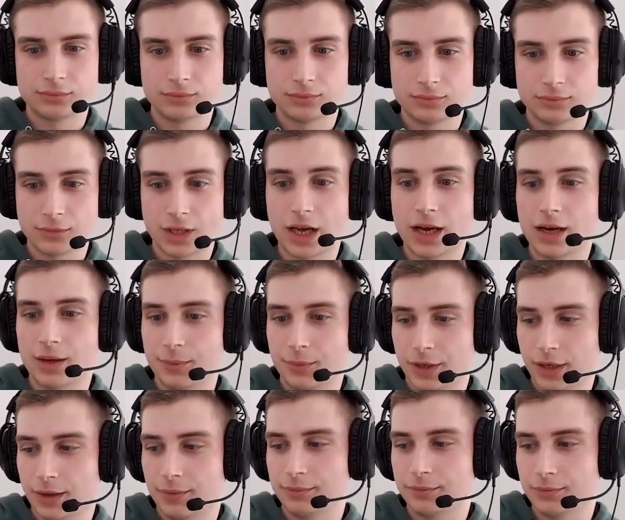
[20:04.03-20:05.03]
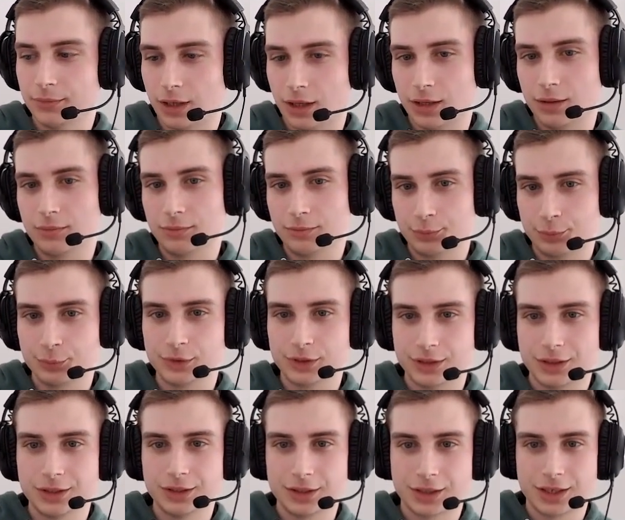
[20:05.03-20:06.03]
Yeah, yeah.
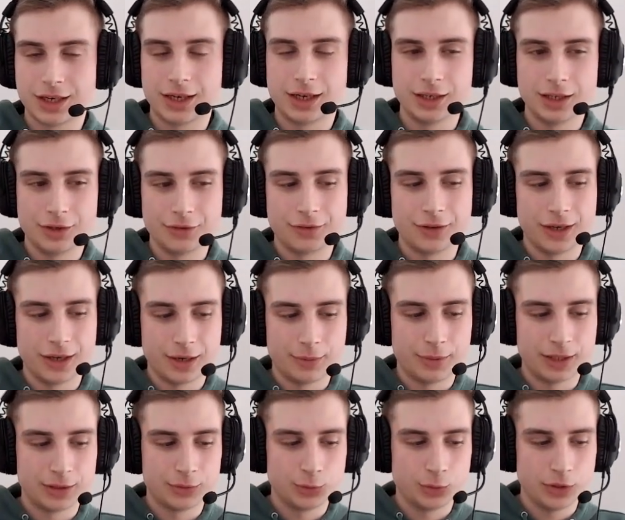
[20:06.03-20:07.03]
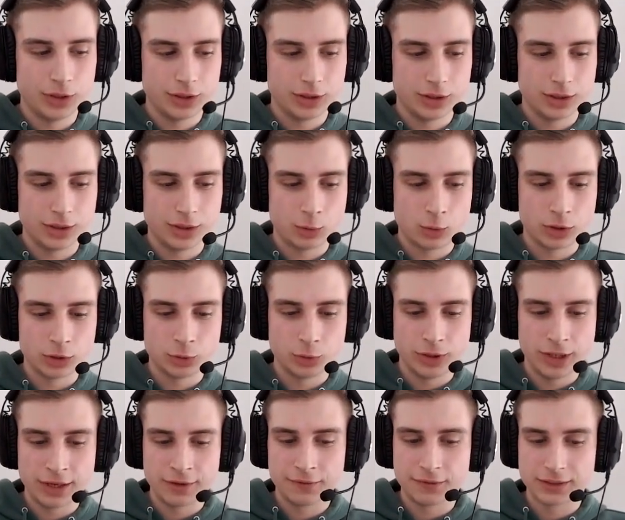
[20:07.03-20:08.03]
Kind of, yeah, but we what
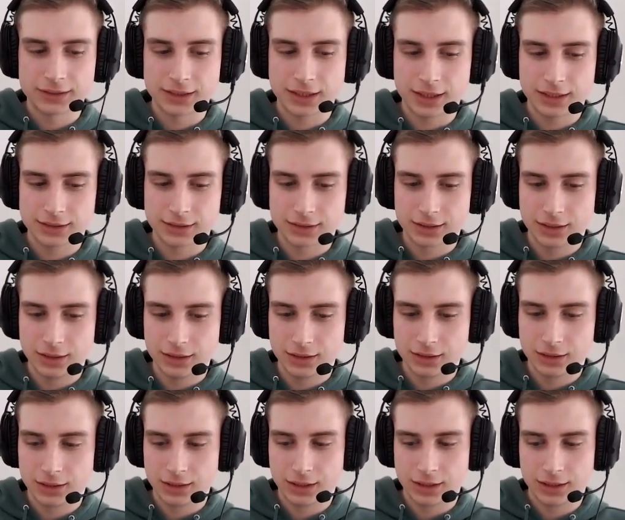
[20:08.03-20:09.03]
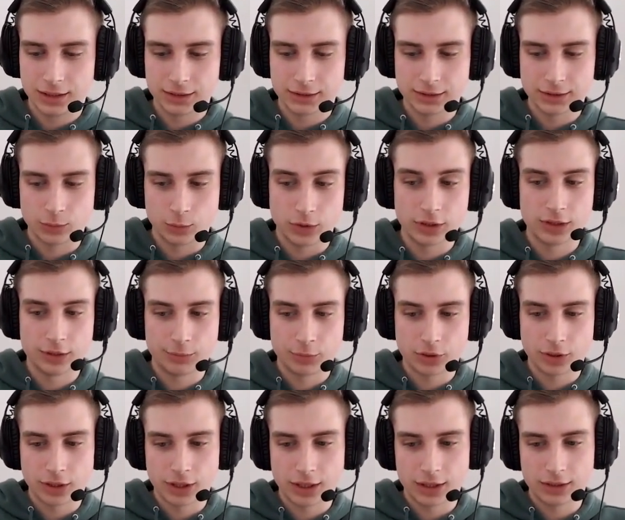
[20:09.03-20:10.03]
we emphasize here is with the
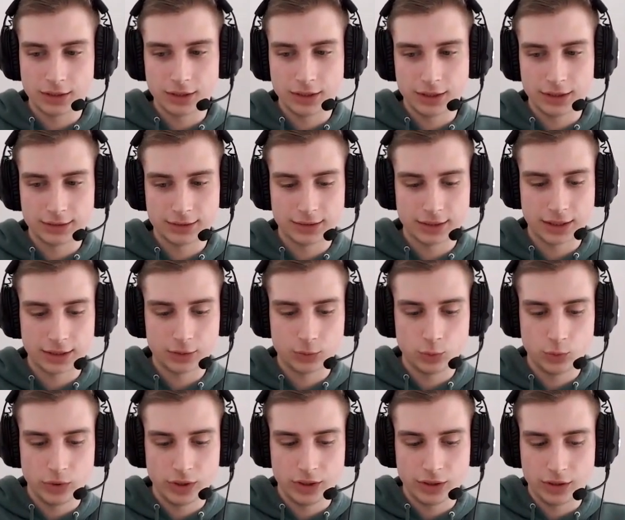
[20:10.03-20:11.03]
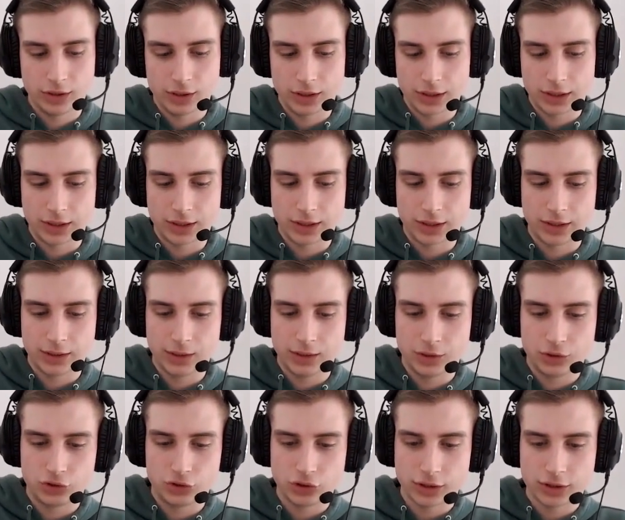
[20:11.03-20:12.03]
product is that we
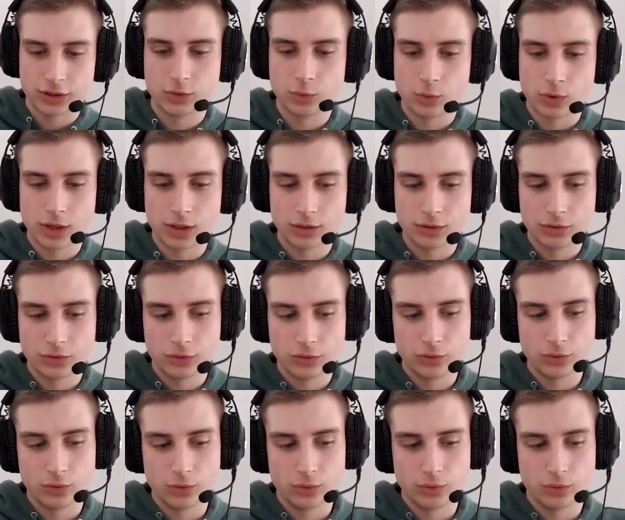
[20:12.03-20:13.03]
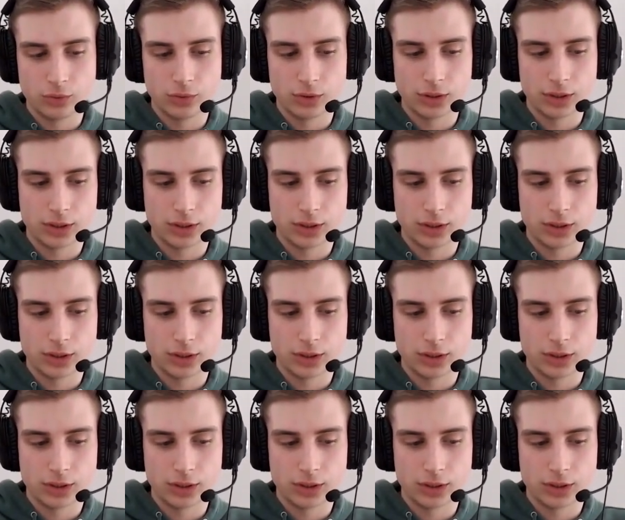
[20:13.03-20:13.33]
just want to